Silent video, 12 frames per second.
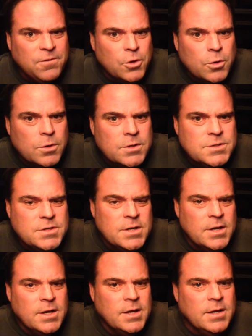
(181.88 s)
Fleurs
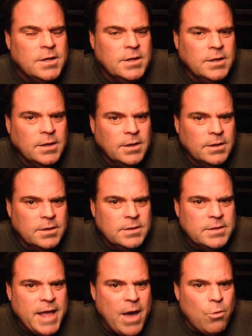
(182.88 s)

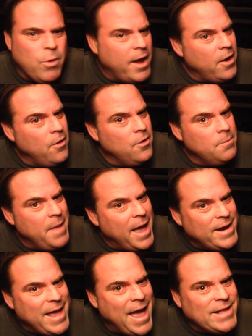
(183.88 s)
and that rare
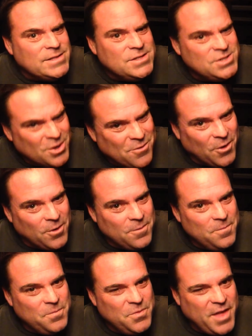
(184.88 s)
Manhattan silver
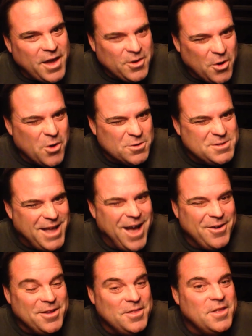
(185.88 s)
that grows
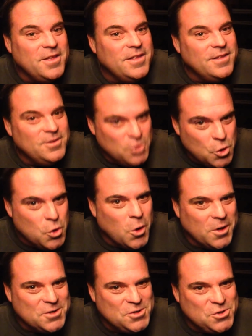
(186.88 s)
down in the New
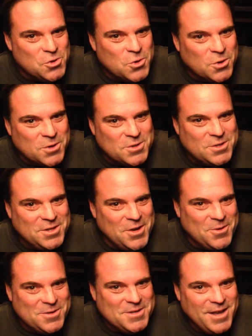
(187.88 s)
York sewers. And there
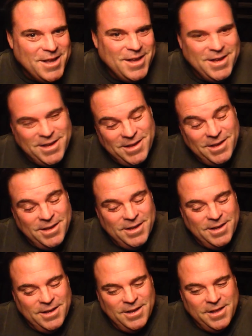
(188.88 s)
was
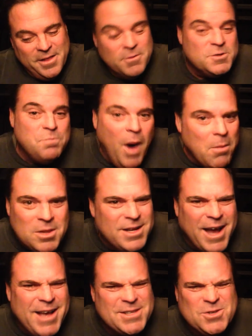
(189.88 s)
there was bubbling
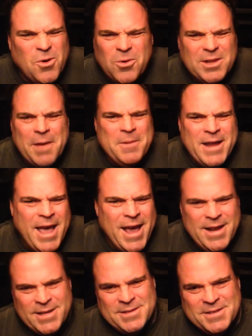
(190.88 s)
ice cold
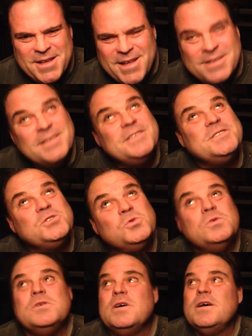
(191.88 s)
lemonade and, and su-
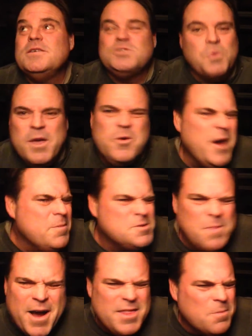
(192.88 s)
sweet grapes
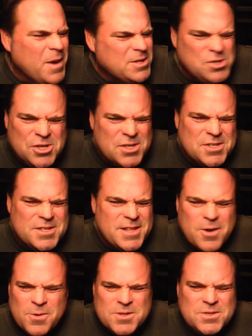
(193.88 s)
by the bunches. And
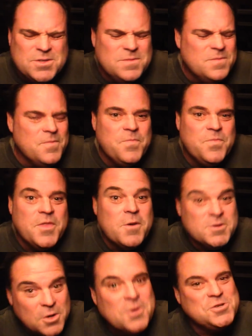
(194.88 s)
there was there
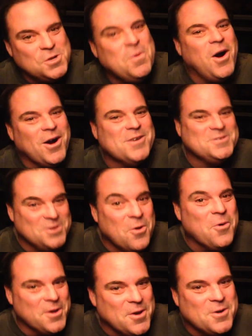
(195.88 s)
was Hershey bars and
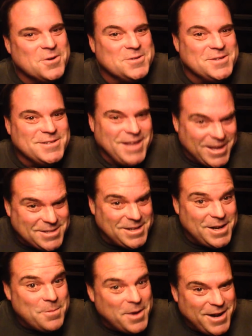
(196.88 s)
Oreos in case
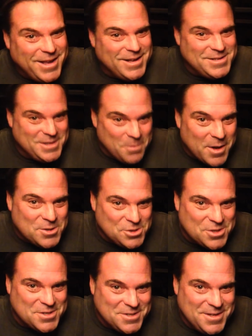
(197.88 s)
anybody gets the
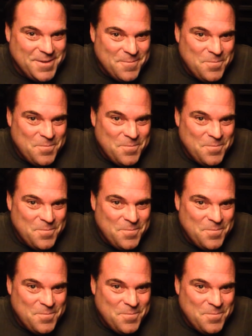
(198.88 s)
munches.